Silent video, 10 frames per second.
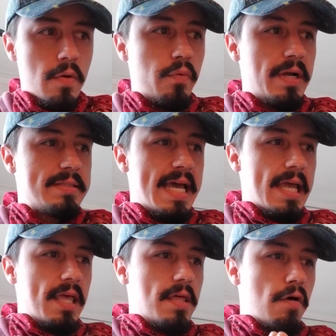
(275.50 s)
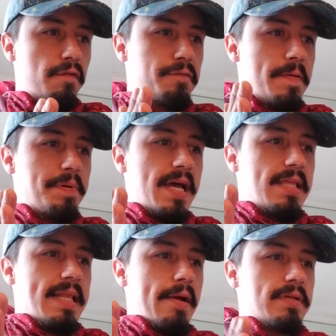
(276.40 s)
We are taking the over. Free play of
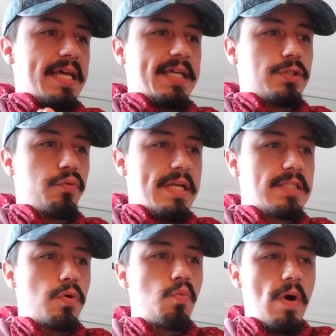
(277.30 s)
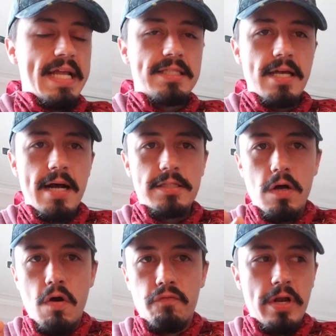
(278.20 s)
the day. We're taking Twins, White Sox,
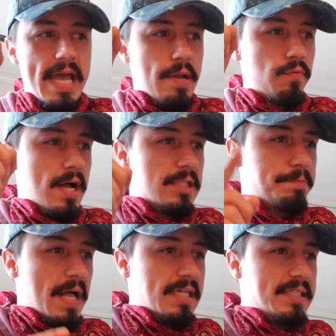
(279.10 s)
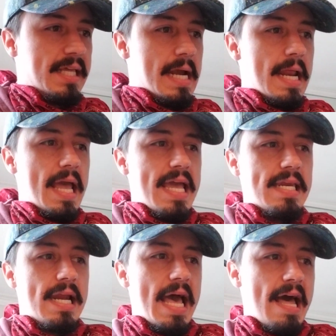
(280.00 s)
over 8 runs. Probably seeing it at
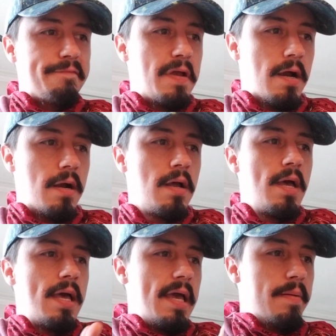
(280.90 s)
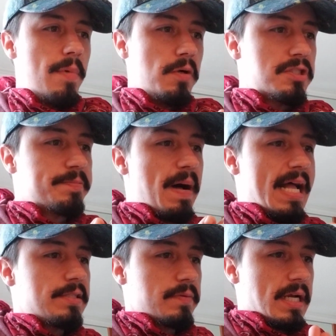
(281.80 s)
8.5 here in most
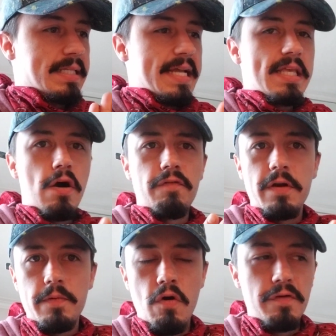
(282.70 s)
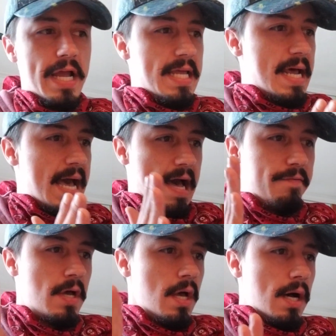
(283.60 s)
spots. We're going to take the over. Over 8.5.
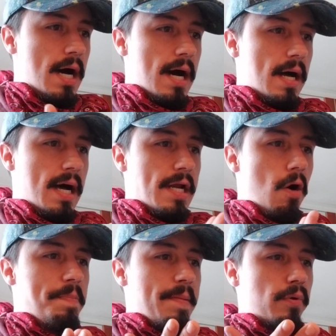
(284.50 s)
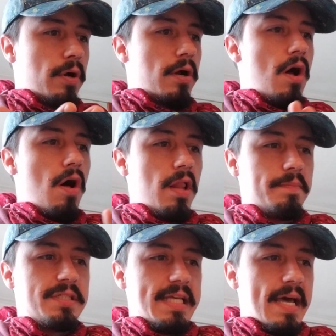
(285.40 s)
I know people are all
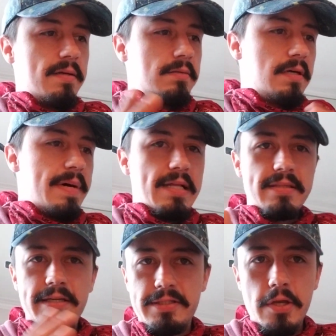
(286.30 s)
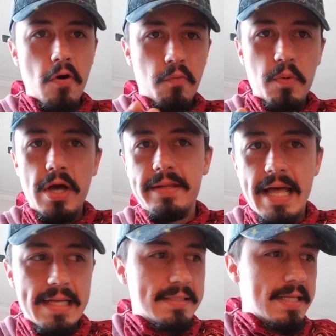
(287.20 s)
upset about this home run
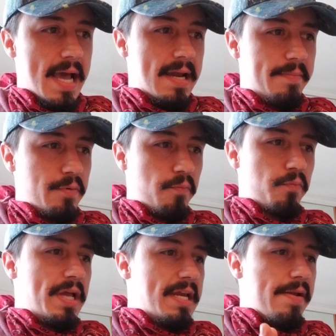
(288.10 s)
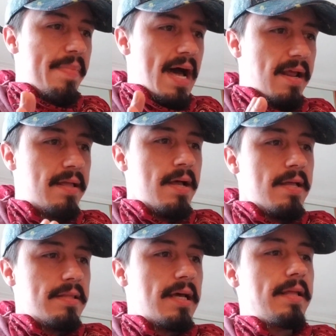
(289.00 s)
last night. I've been reading about it.
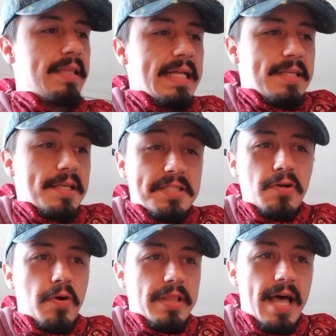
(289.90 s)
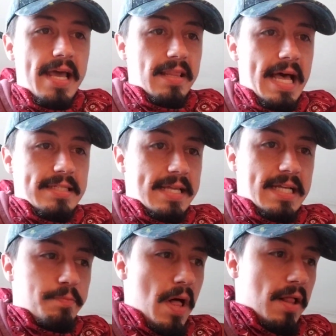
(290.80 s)
That's the storyline of last
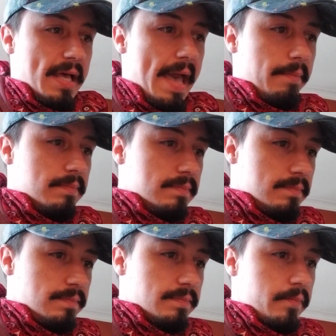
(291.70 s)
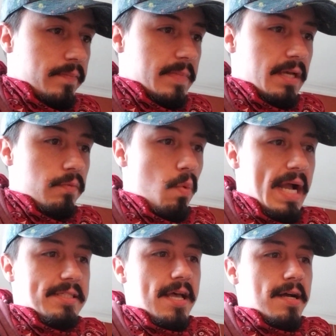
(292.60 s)
night's ball game.
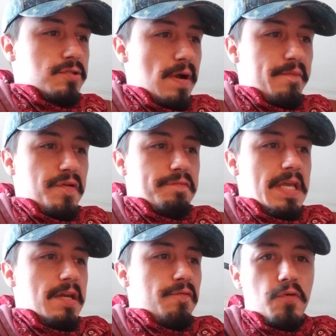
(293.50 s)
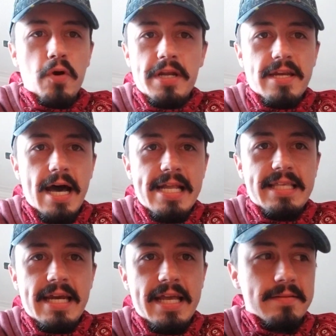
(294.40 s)
White Sox are up 15-4 in the ninth
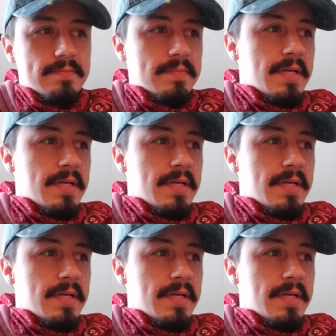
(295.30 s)
inning.